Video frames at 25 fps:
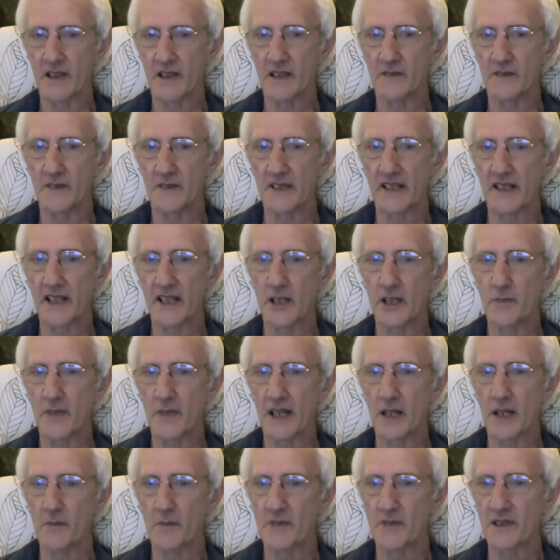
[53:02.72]
over, keep
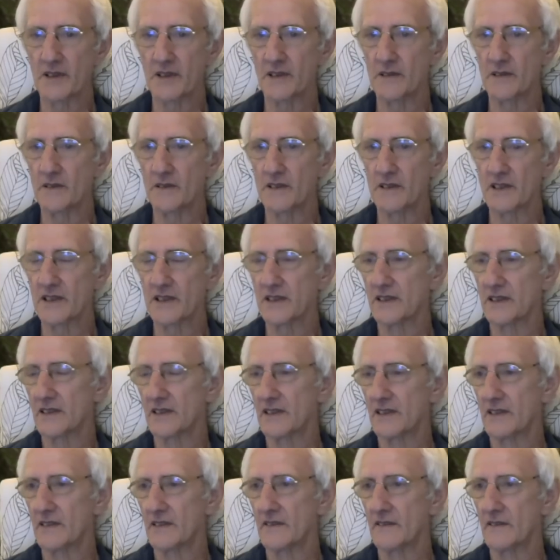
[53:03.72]
absolute
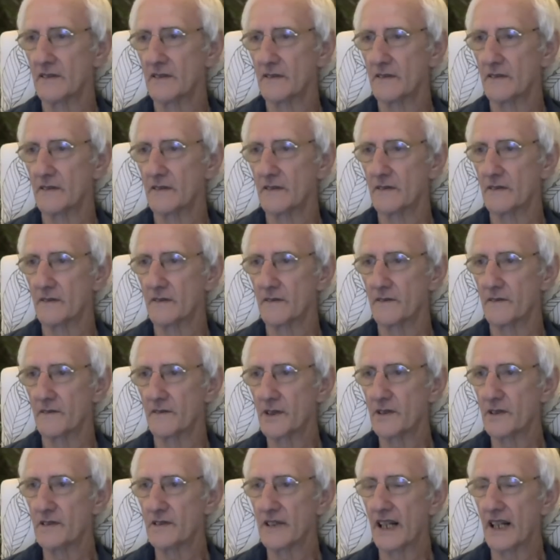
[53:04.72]

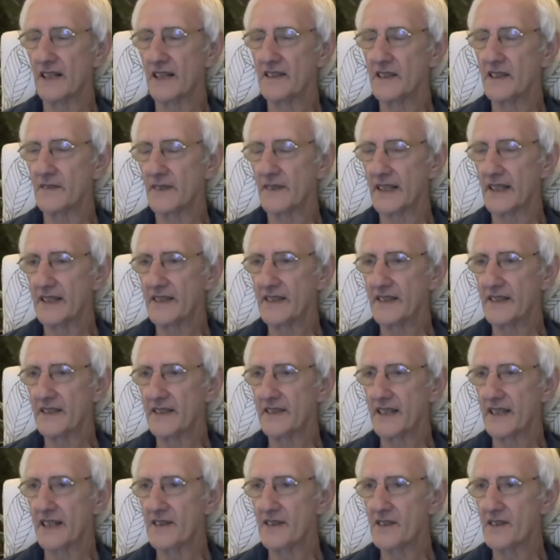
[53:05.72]
full undivided
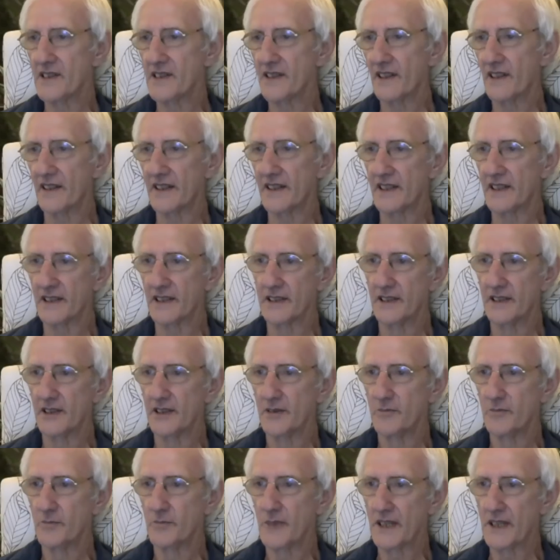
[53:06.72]
attention on her,
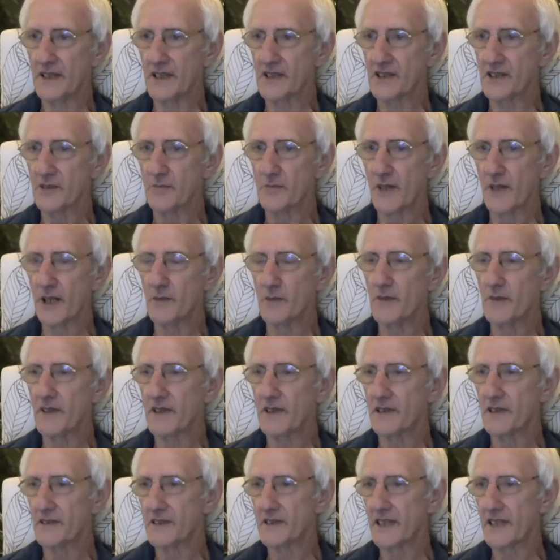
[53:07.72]
because the
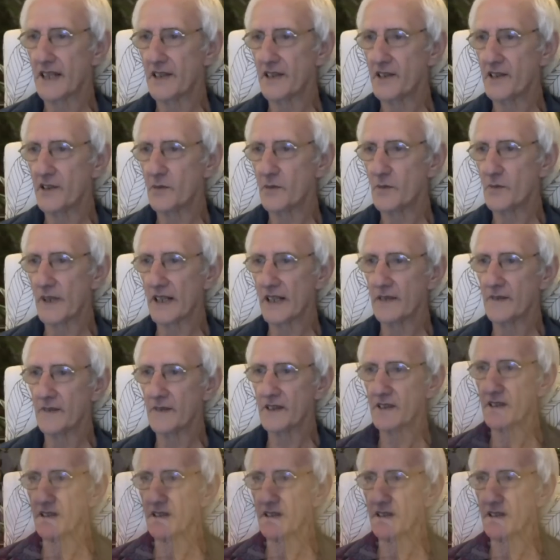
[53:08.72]
moment your attention wavers